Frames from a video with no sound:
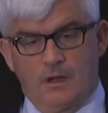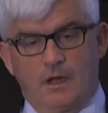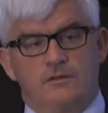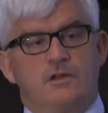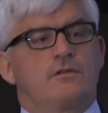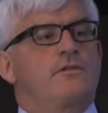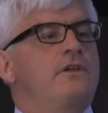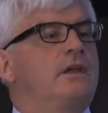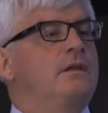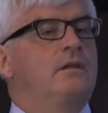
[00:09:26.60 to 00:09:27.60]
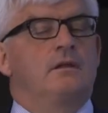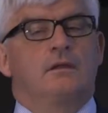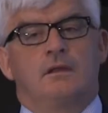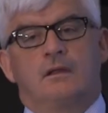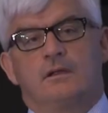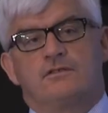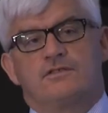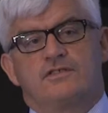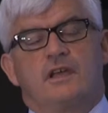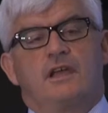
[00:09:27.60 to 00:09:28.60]
And the other thing to
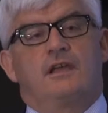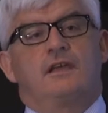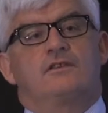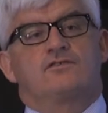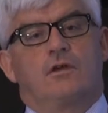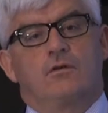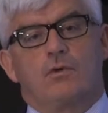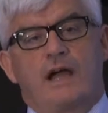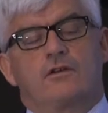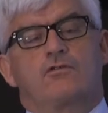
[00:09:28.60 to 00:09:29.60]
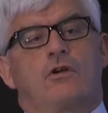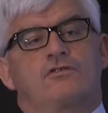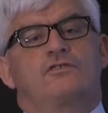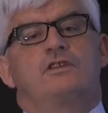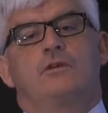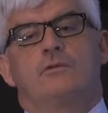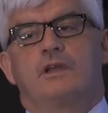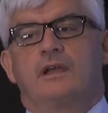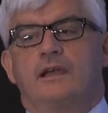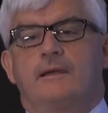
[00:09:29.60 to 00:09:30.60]
say is, right across the
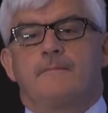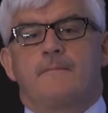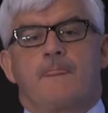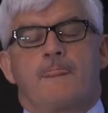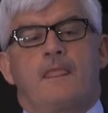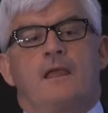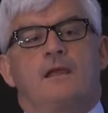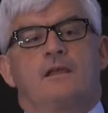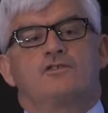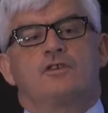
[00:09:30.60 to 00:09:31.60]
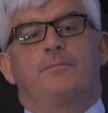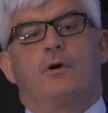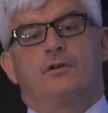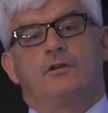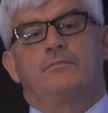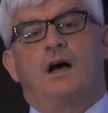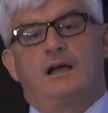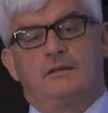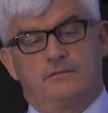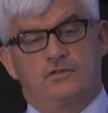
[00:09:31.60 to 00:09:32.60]
UK, supported
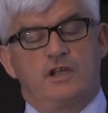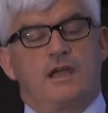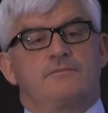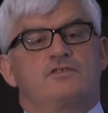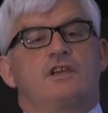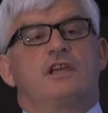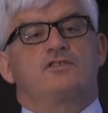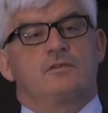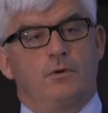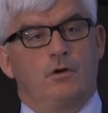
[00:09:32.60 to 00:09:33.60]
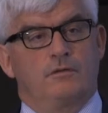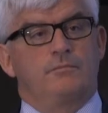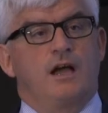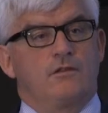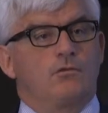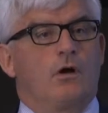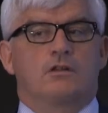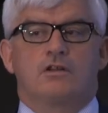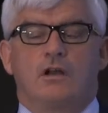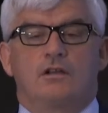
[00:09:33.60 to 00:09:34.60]
by GMC, supported by the Royal
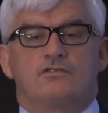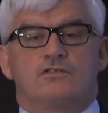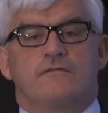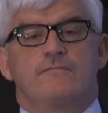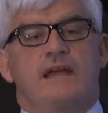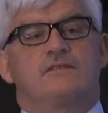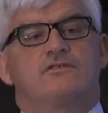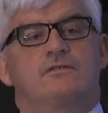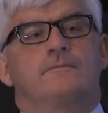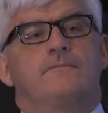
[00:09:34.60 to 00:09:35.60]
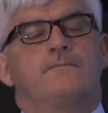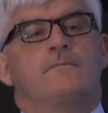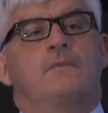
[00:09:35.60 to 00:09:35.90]
Colleges of Medicine,